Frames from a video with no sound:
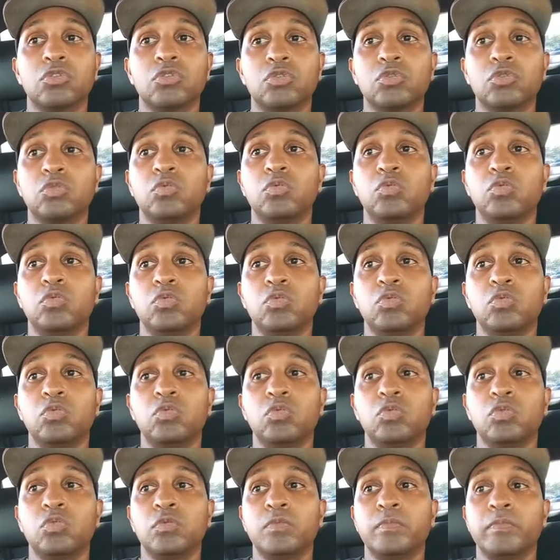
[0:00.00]
to
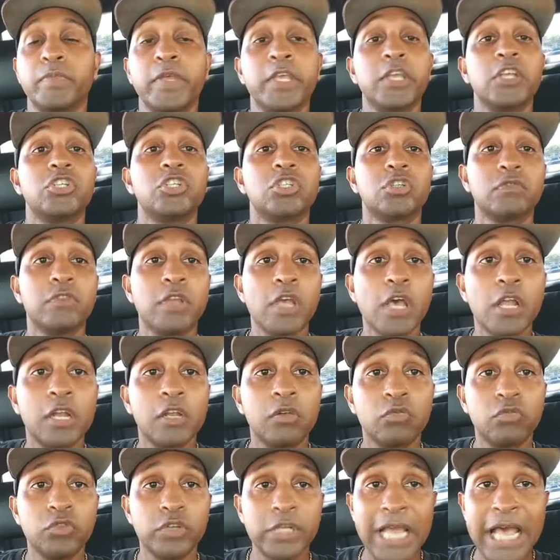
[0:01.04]
make it your
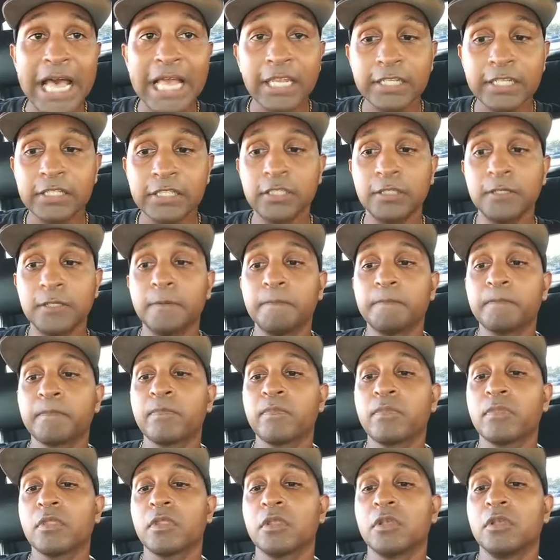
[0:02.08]
reality.
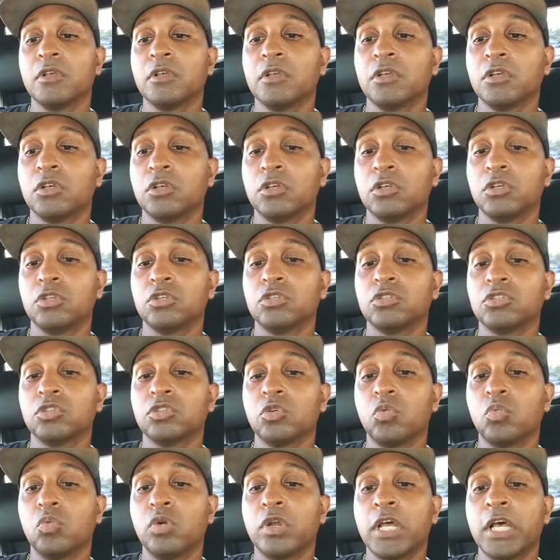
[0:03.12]

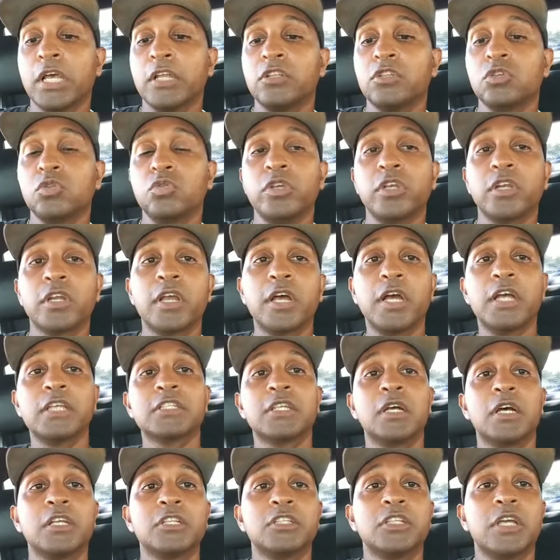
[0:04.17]
So what I do here, guys,
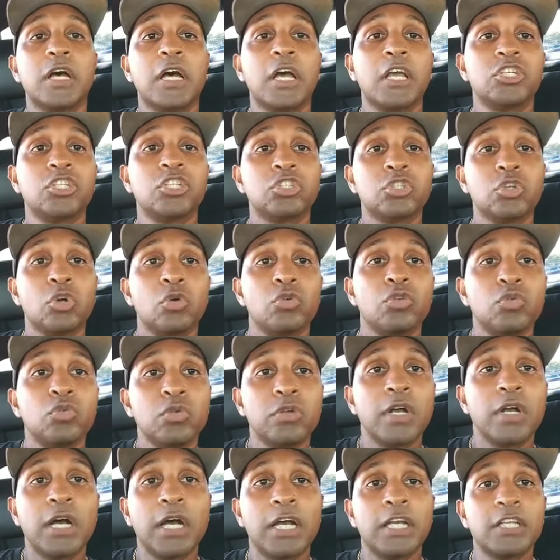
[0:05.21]
I show you
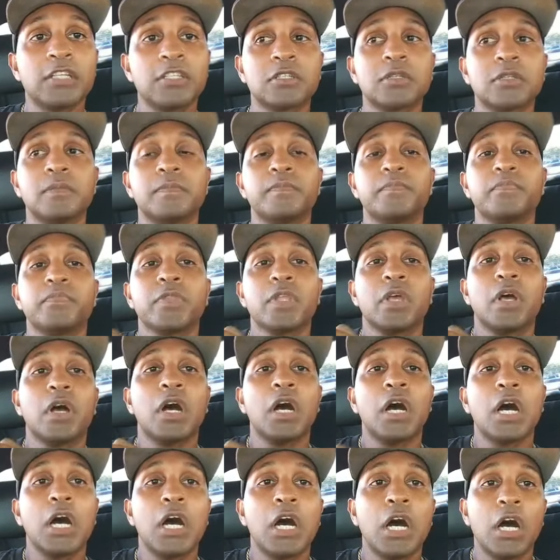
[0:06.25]
guys
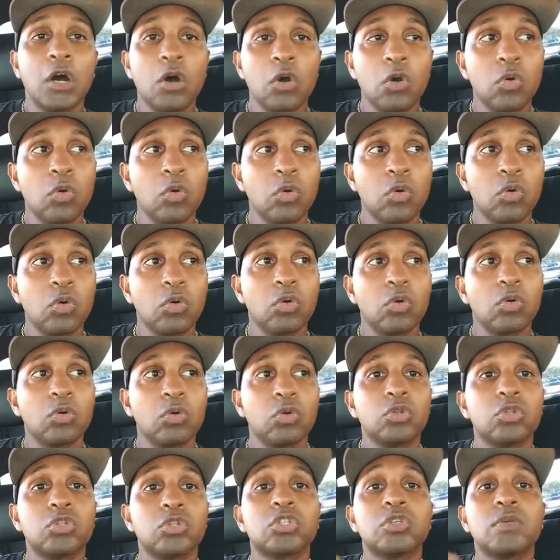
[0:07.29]
how
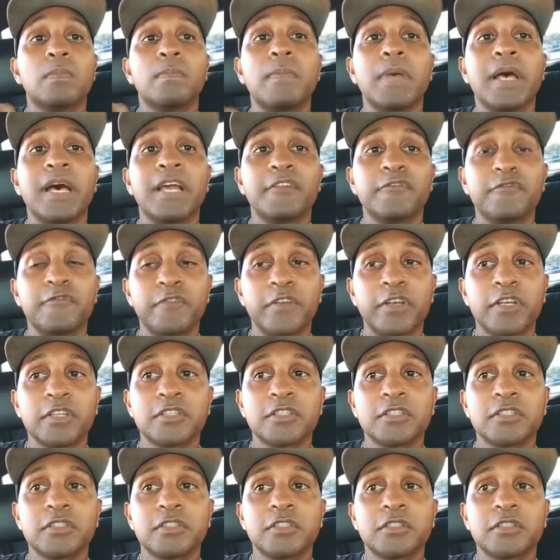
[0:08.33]
to
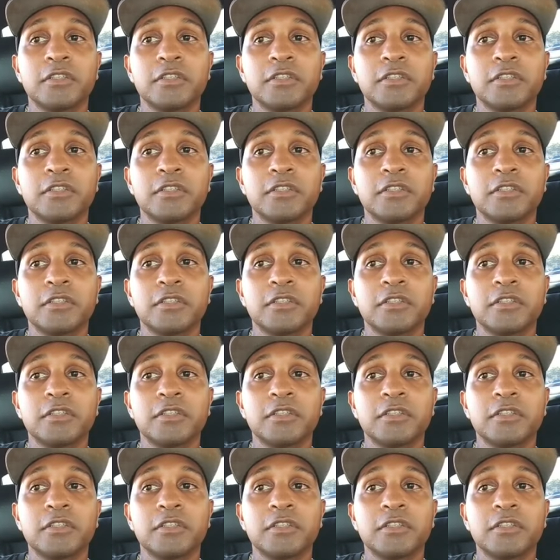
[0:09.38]
manifest